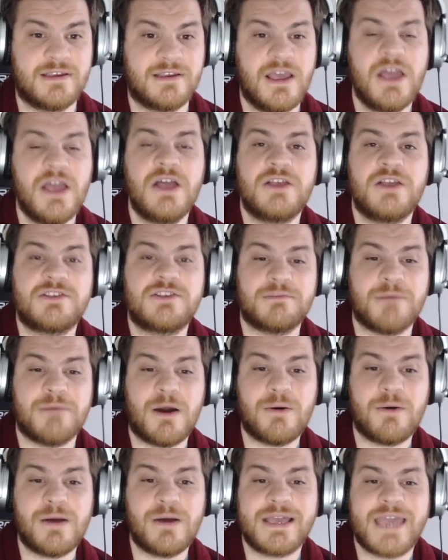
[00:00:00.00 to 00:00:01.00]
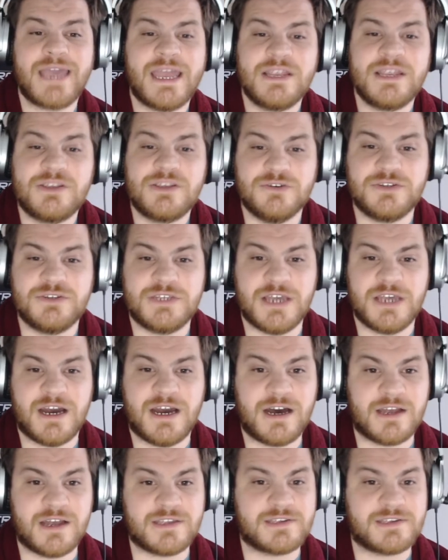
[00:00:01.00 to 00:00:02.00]
Samoa gained good
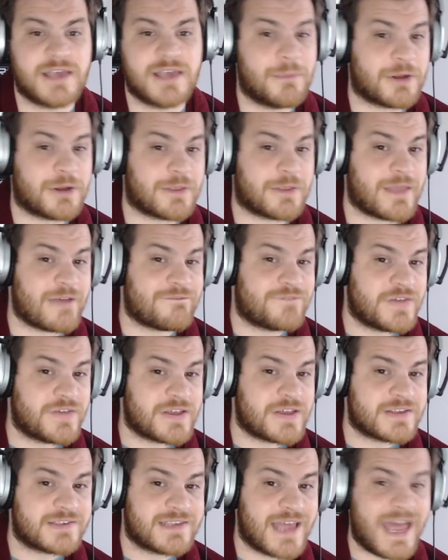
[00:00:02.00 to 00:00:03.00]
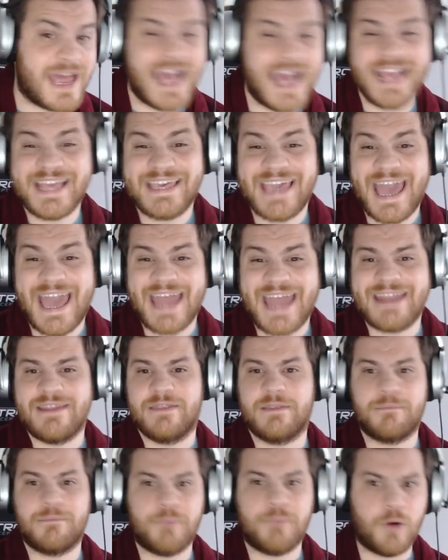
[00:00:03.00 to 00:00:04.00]
yards, but on their first set again, the
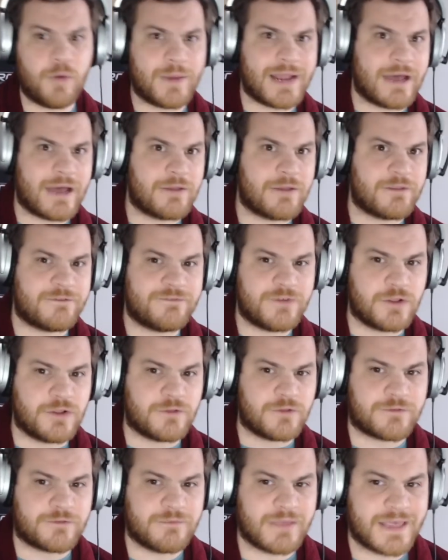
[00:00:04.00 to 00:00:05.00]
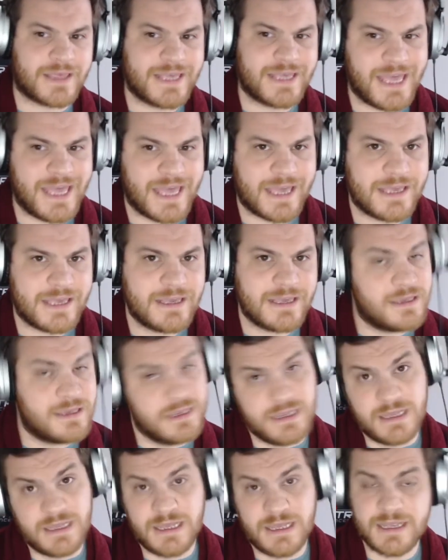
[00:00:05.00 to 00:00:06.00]
ball went out on the full from the kick.
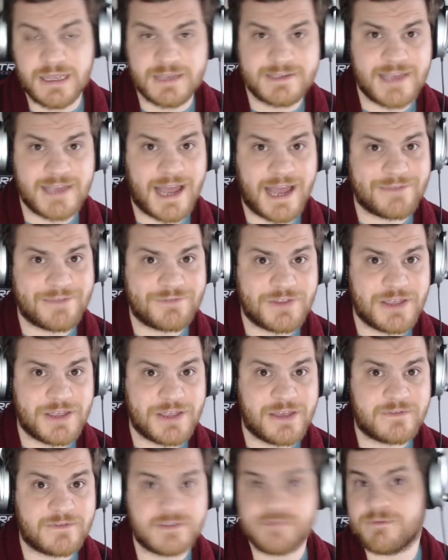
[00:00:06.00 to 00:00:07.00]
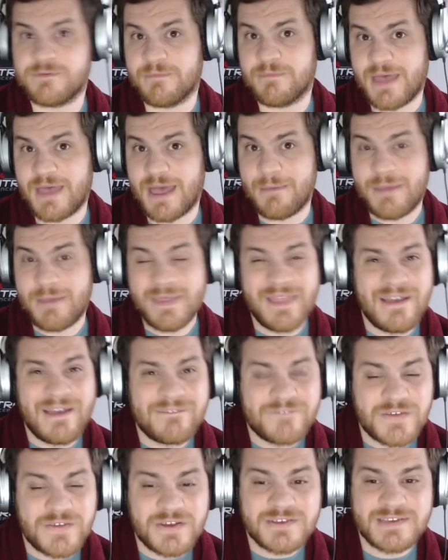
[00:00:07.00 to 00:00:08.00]
A sign of nerves from them in their
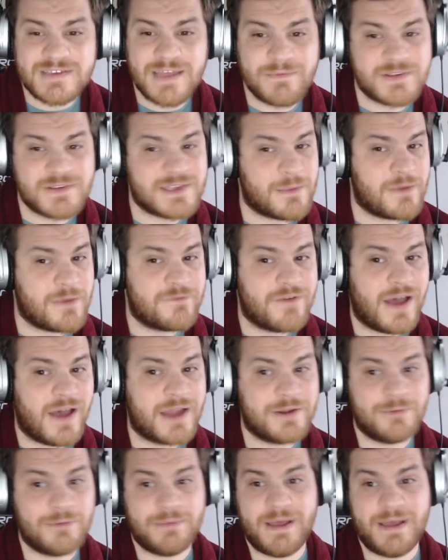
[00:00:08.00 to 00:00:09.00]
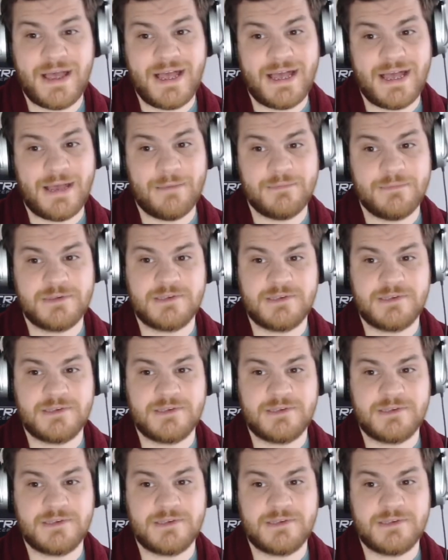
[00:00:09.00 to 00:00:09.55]
first ever semi-final, perhaps.